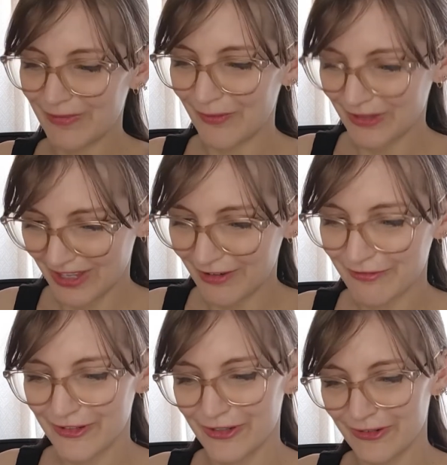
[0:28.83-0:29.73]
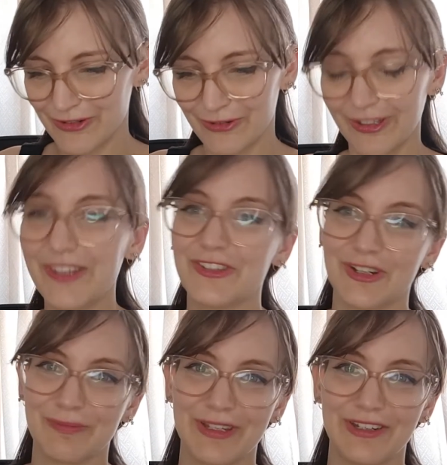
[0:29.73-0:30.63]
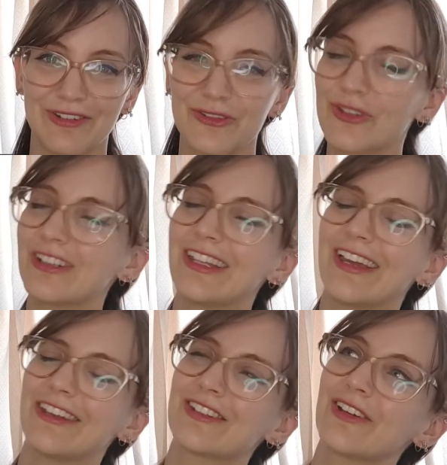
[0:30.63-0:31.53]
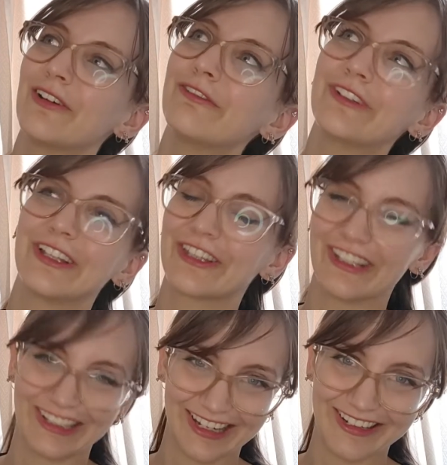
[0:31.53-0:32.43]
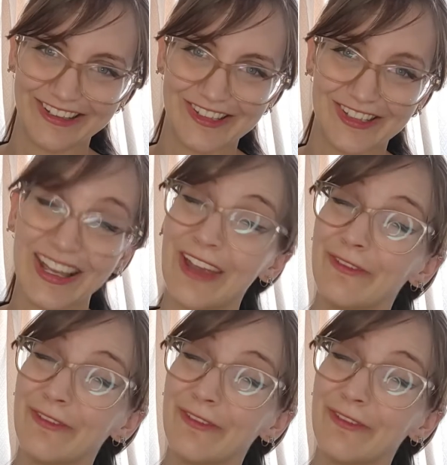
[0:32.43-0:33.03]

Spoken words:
But without further ado, let's jump in to the land of folliculitis,